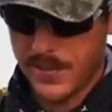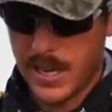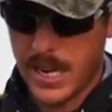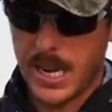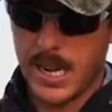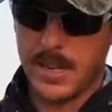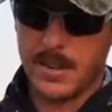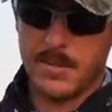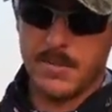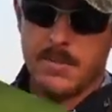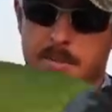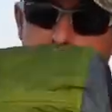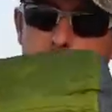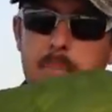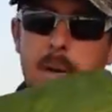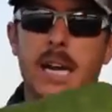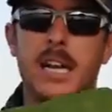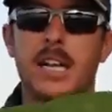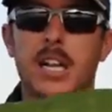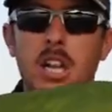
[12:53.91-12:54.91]
I've got
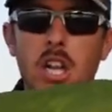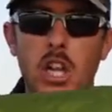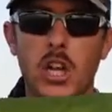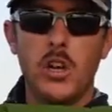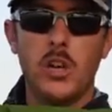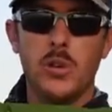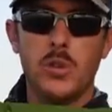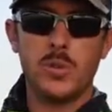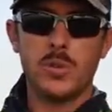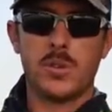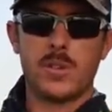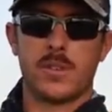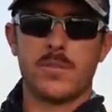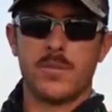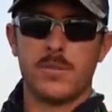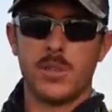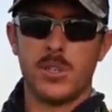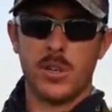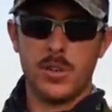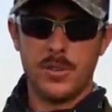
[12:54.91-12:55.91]
my clothes,
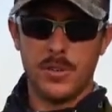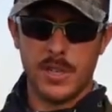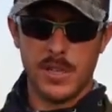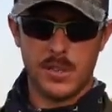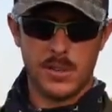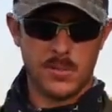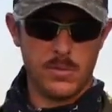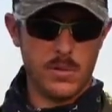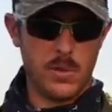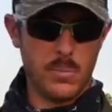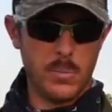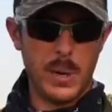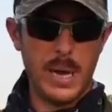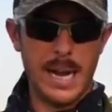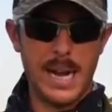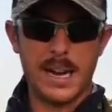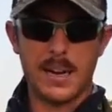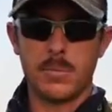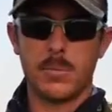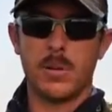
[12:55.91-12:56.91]
which all these are real
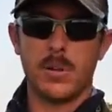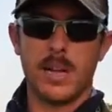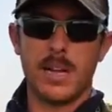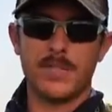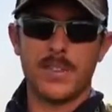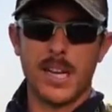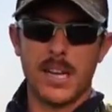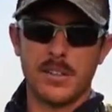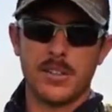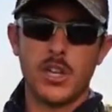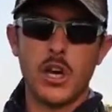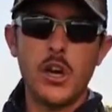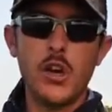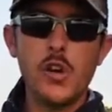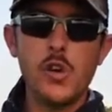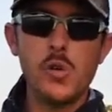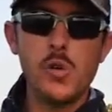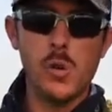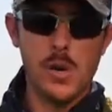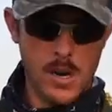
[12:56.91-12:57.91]
packable. I've got
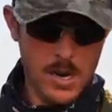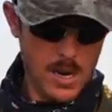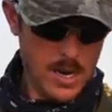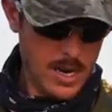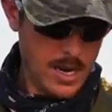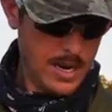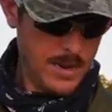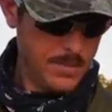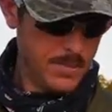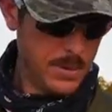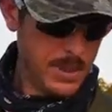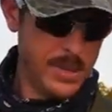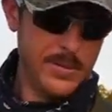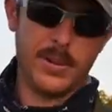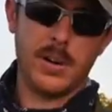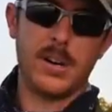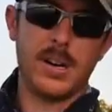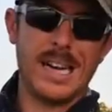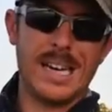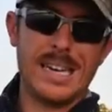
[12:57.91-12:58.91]
two, believe
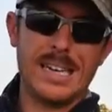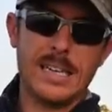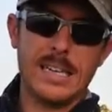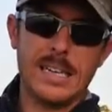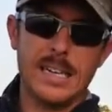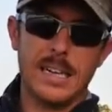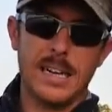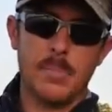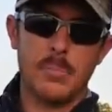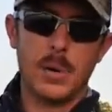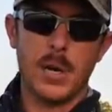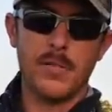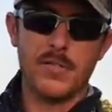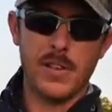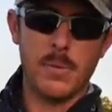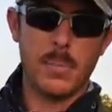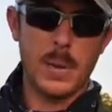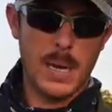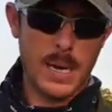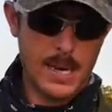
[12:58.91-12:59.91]
it or not, a
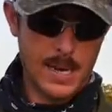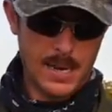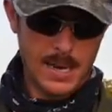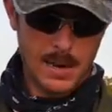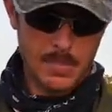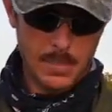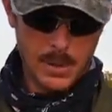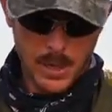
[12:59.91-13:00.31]
puffy pant, a